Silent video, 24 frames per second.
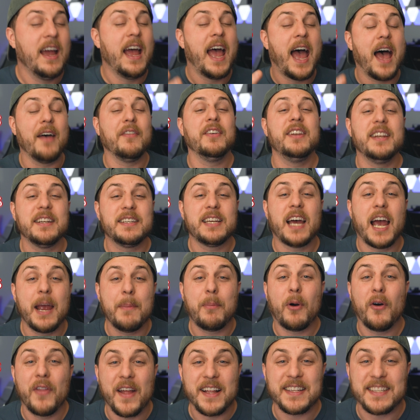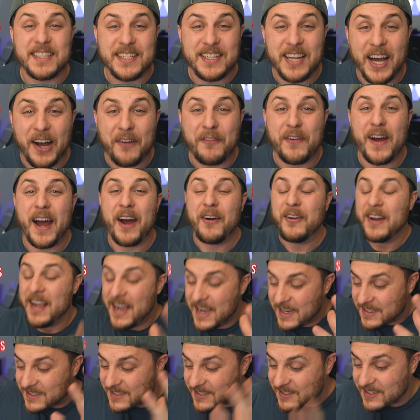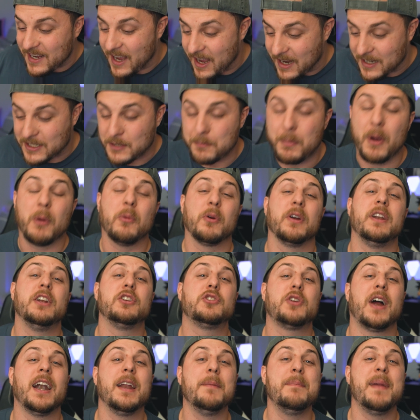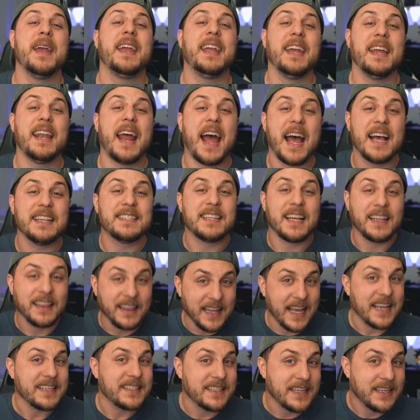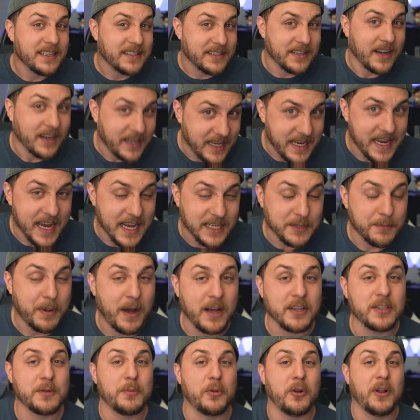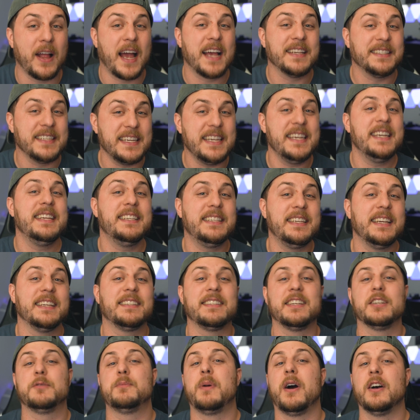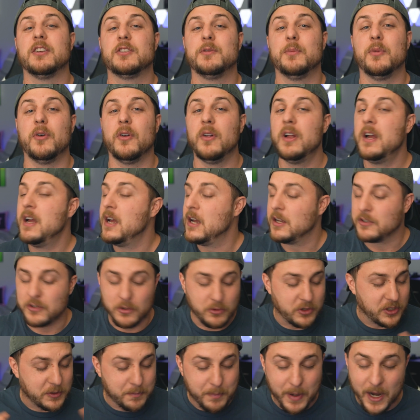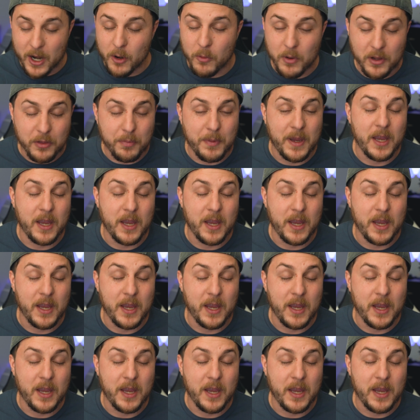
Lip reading: Having to type all that stuff out sucks, but we're gonna try to make it as less sucky as possible, as easiest as possible. So just bear with